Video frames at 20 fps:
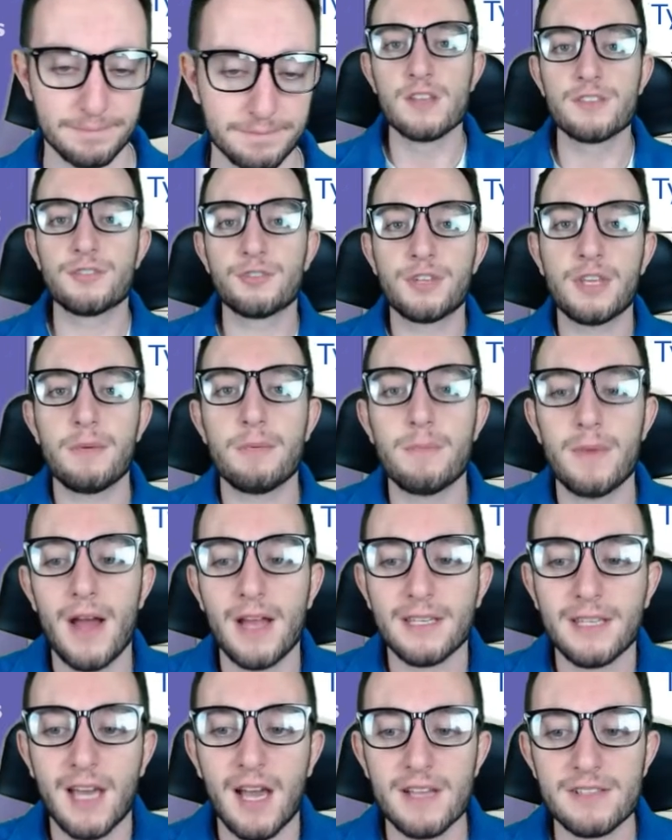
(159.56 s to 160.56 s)
So keep in
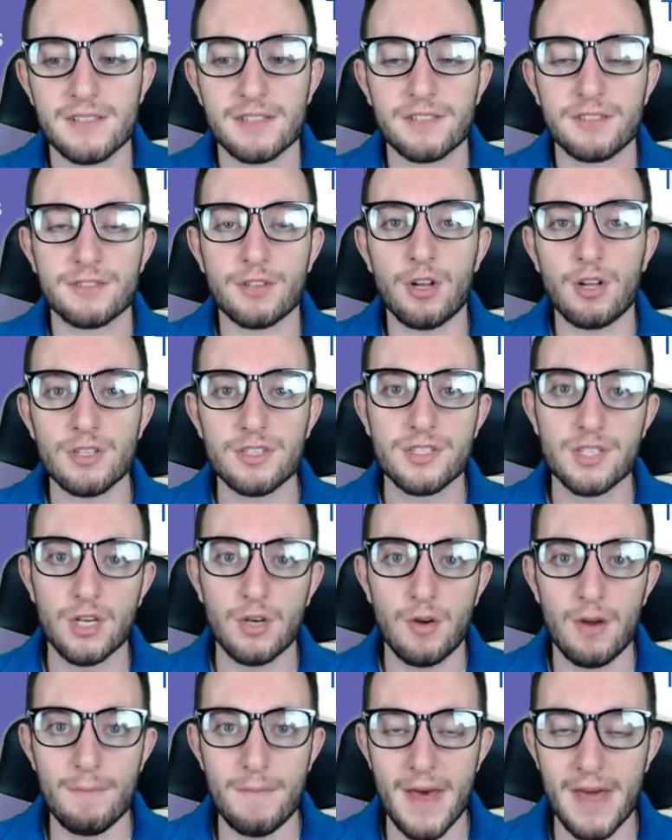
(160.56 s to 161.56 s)
mind, guys, this is
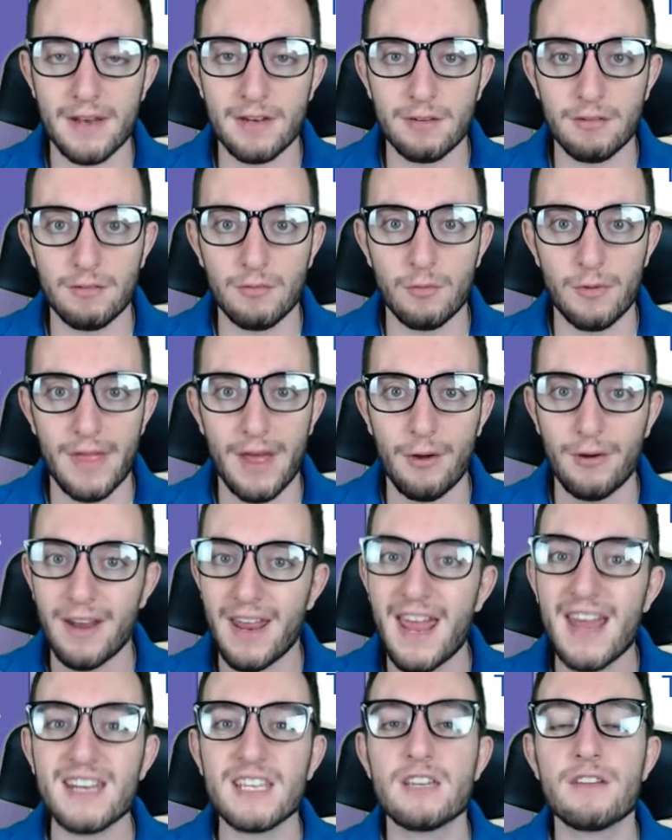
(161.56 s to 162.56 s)
also a meta without
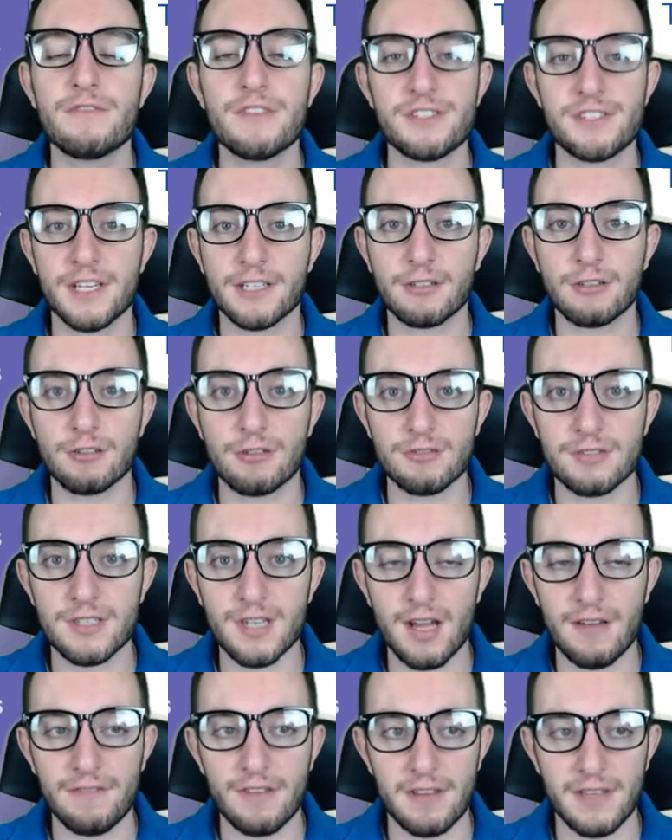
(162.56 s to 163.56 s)
any of the cyclical
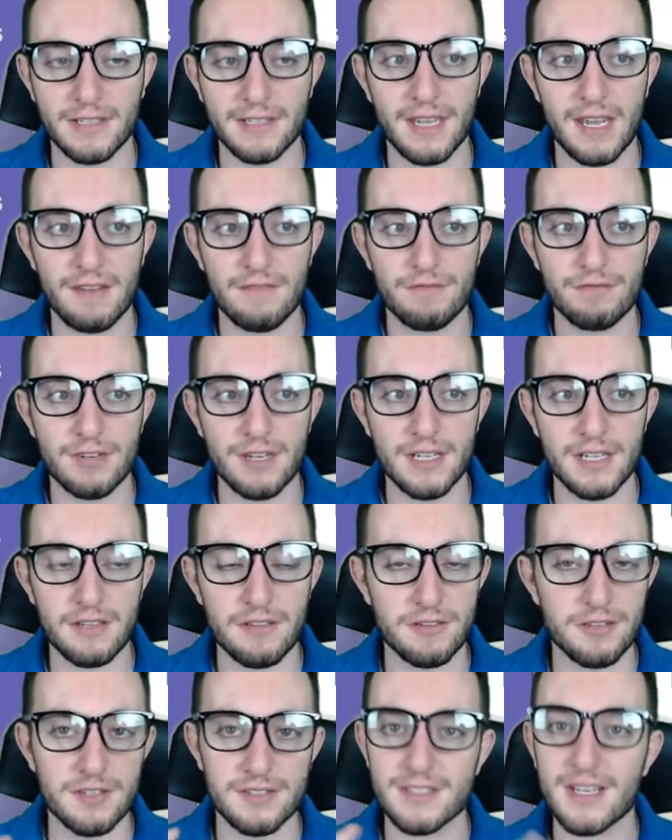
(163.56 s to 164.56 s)
stuff that Game Freak
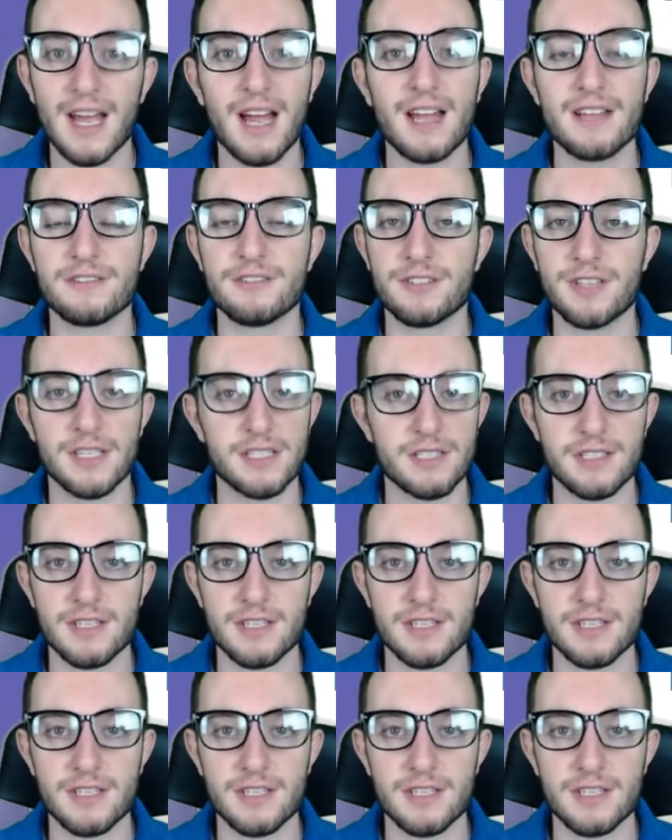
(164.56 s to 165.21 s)
either decides or doesn't